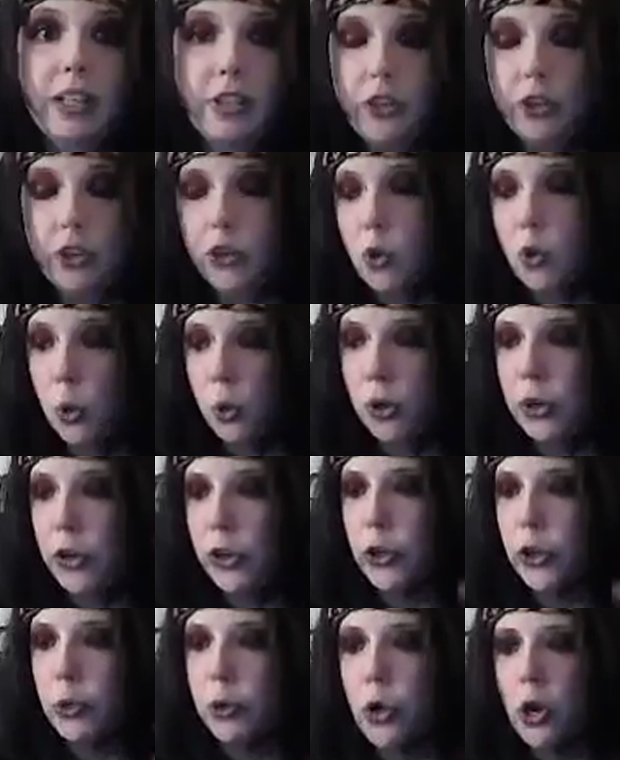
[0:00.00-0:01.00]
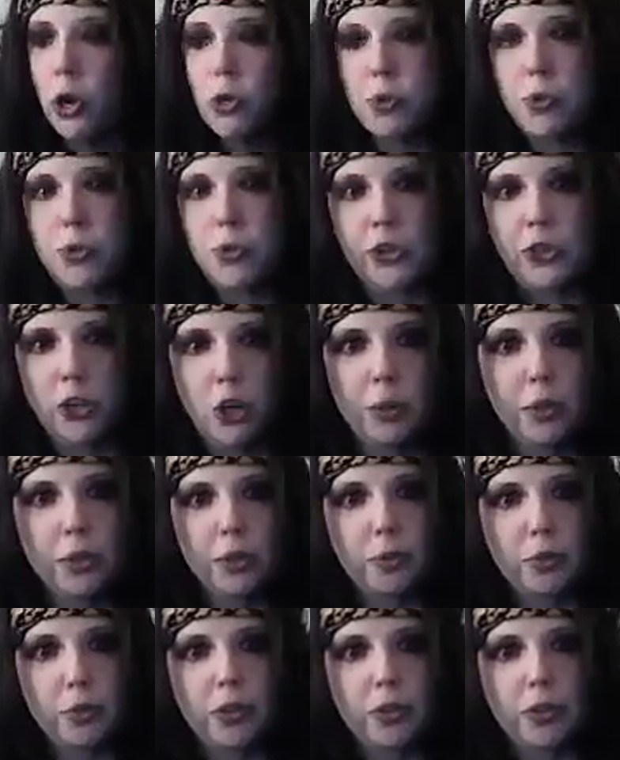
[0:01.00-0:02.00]
in your corner who knows what you're going
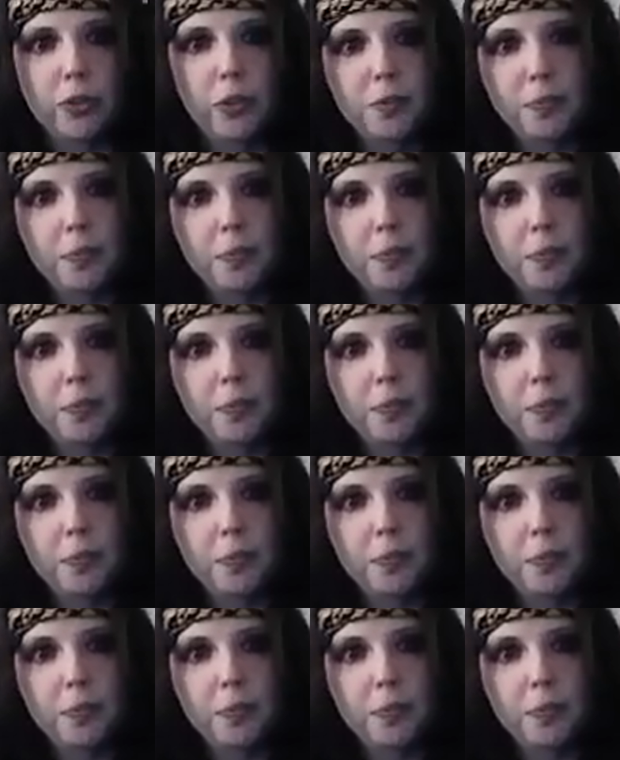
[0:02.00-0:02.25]
through.